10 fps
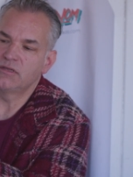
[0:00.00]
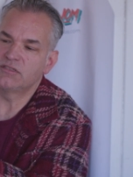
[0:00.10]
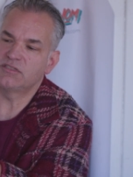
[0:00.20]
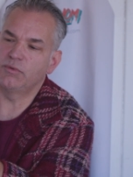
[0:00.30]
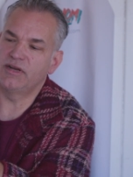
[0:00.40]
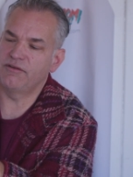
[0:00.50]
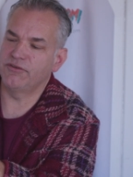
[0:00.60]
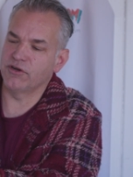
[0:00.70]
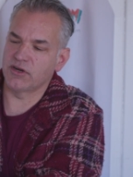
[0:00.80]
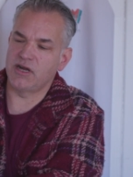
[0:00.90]
So whenever
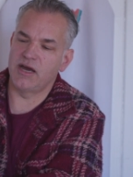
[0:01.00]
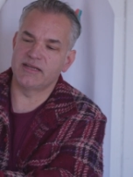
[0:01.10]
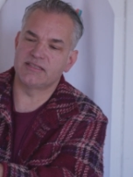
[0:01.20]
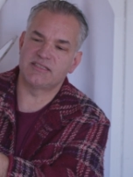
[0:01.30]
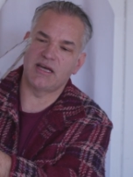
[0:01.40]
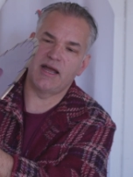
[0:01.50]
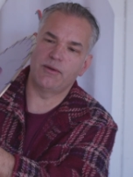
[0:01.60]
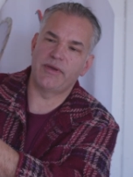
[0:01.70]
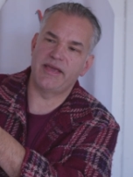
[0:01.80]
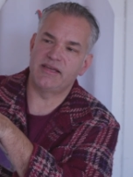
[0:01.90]
you're cutting
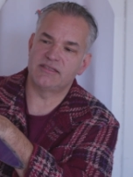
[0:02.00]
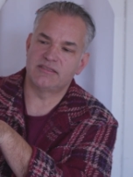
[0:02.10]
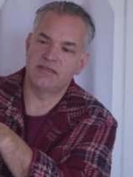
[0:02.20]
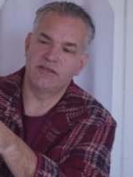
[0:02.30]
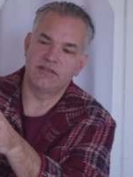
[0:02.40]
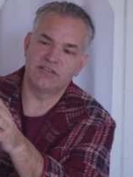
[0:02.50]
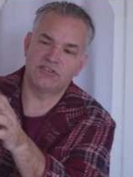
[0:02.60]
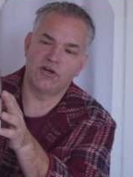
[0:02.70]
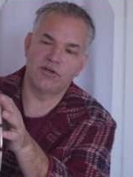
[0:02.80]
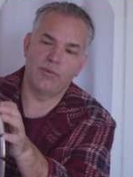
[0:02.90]
sideways, you're
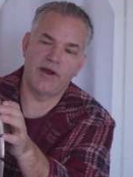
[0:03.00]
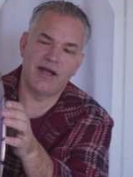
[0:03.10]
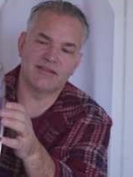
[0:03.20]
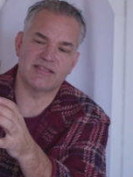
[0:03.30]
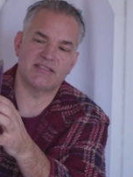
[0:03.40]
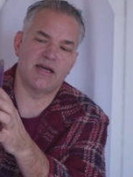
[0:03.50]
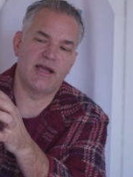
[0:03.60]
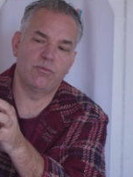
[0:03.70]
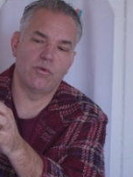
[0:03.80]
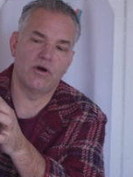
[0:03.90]
starting to wear out the
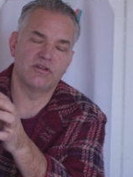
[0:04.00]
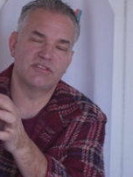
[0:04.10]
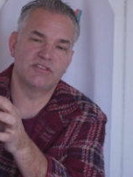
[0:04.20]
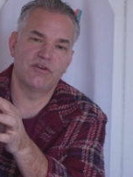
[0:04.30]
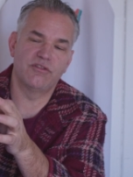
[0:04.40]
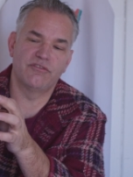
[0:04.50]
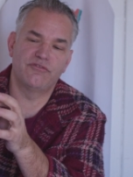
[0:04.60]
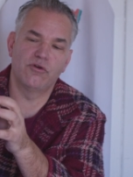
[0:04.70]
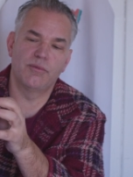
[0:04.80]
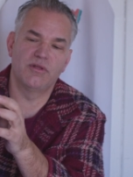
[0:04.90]
sidewalls. So the
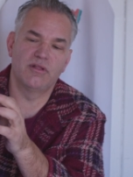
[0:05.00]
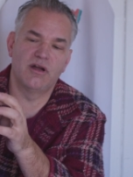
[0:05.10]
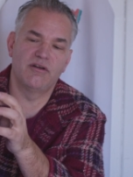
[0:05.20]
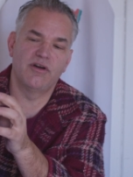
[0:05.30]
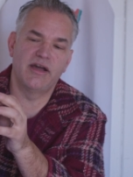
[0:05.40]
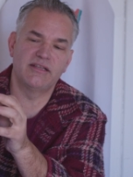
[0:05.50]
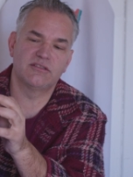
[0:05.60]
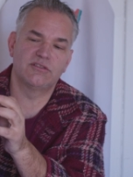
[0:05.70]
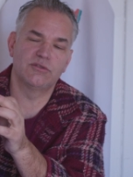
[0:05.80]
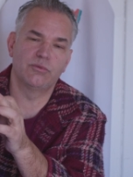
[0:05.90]
formula of
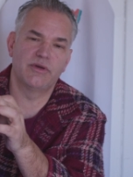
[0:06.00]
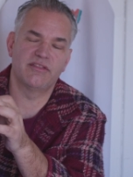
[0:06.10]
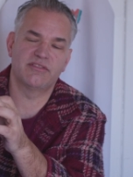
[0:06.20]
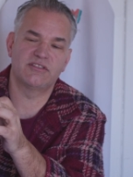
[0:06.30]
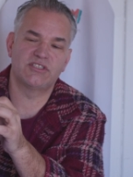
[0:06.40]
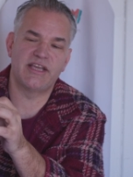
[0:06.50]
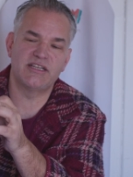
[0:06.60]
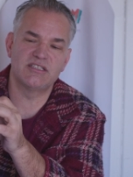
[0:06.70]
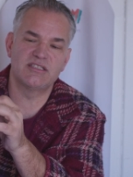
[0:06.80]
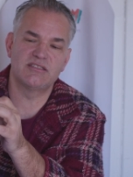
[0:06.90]
height to width
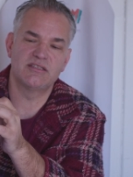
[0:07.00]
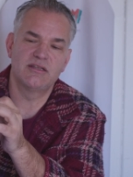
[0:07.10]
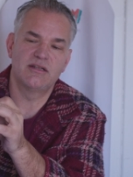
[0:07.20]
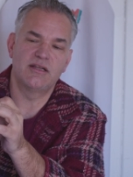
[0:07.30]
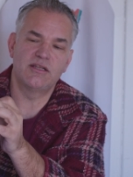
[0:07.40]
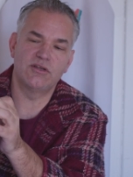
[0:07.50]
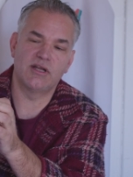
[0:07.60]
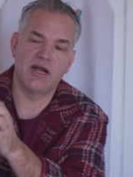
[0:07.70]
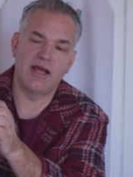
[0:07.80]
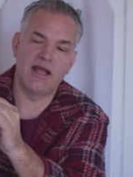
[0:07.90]
changes, and you
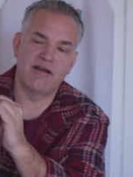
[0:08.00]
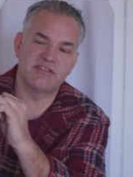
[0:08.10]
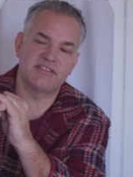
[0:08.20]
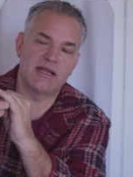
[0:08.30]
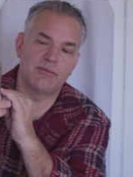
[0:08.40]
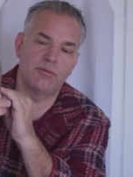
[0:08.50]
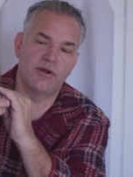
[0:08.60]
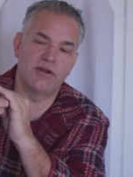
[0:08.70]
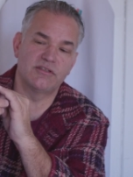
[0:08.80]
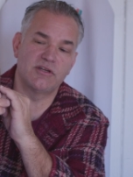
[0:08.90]
could kind of have a segment
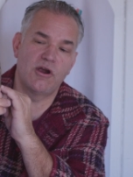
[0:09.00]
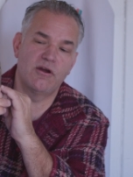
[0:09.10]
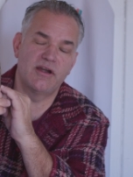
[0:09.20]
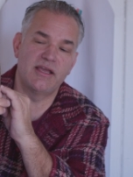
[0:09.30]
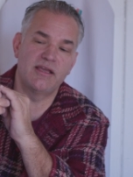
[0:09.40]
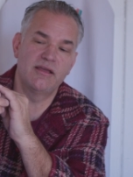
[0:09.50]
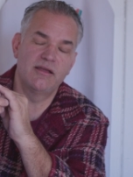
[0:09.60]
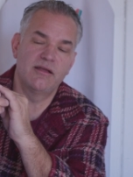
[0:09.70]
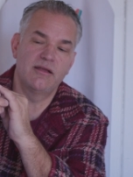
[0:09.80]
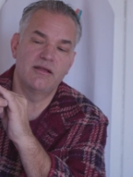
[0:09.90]
where it's already
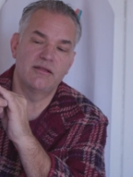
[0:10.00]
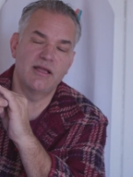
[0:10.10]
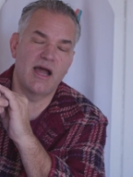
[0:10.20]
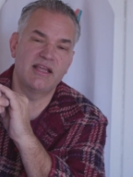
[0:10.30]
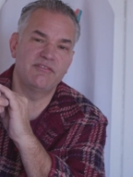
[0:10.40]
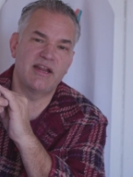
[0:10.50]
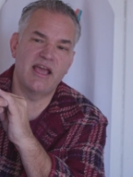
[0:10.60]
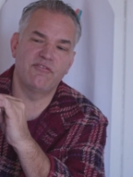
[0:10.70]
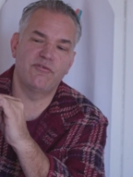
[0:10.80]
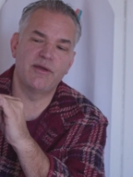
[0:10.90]
not even
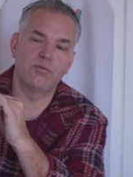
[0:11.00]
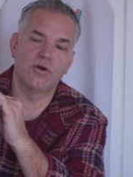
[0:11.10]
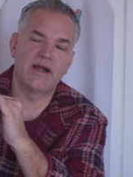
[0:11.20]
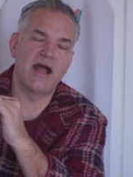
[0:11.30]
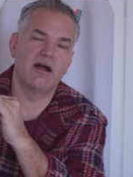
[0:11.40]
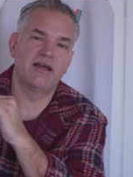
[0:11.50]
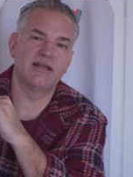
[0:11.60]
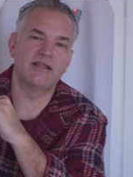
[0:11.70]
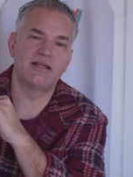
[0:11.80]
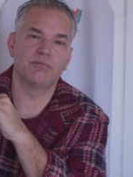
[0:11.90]
halfway worn out,
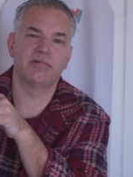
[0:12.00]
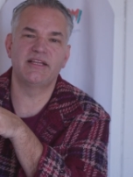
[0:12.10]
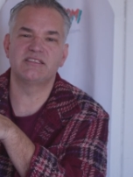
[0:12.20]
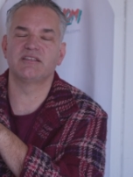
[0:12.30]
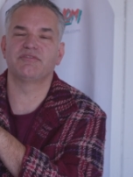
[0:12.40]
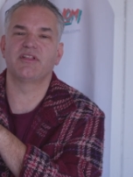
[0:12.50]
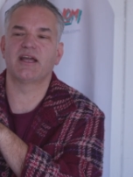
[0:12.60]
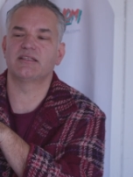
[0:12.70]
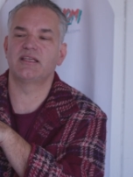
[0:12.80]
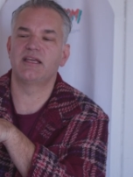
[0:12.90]
and the blade's
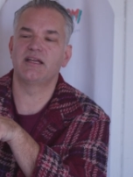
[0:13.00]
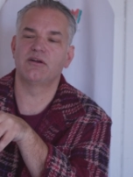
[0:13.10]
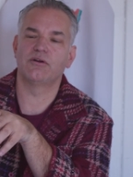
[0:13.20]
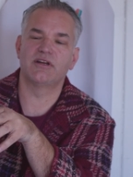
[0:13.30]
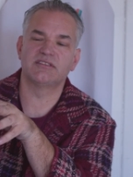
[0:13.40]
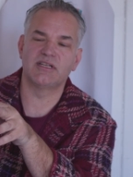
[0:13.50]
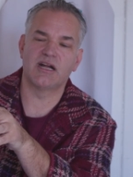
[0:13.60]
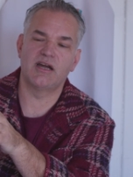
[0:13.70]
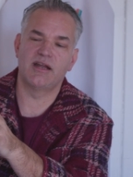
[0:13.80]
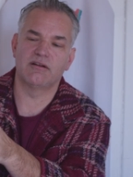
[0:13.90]
deflecting, or it's
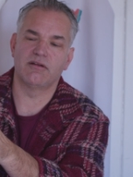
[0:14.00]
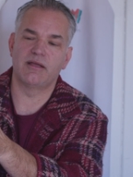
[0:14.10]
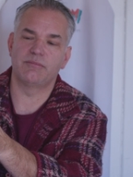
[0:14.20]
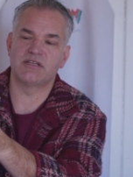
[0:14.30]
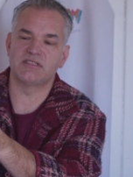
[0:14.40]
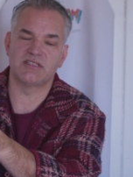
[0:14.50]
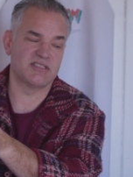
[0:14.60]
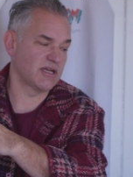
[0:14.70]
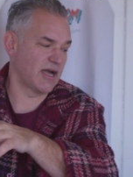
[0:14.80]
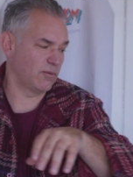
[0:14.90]
not cutting right because the
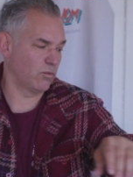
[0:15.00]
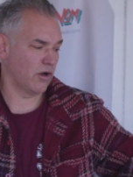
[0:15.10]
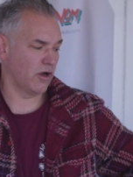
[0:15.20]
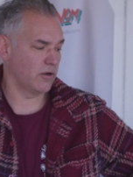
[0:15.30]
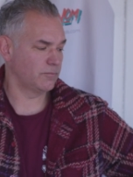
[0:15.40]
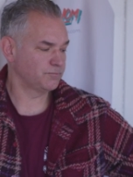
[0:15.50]
sidewall